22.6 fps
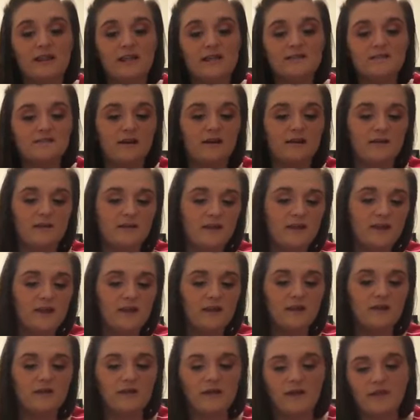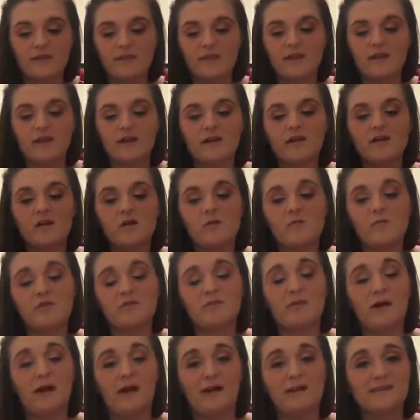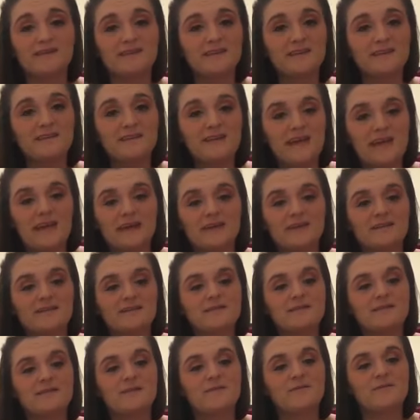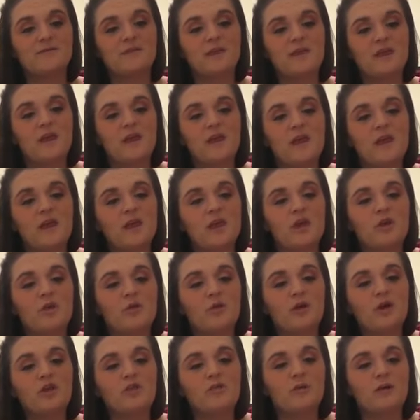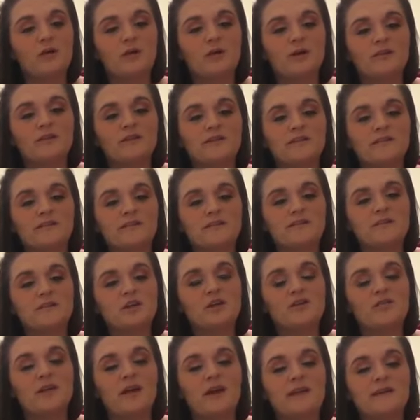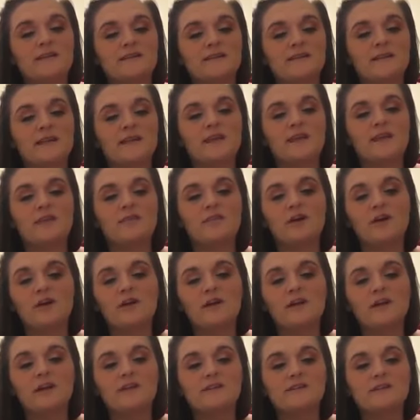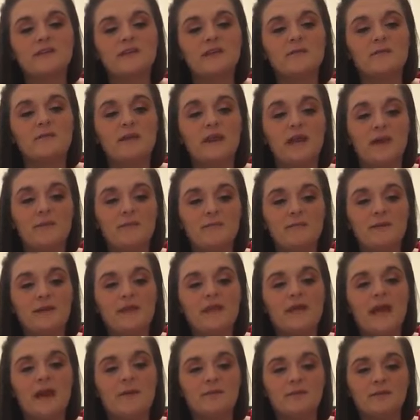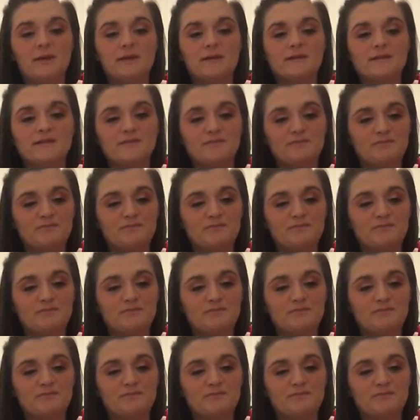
dotted here and there with ponds and lakes. Northward on the distant horizon, he thought he could see Minneapolis,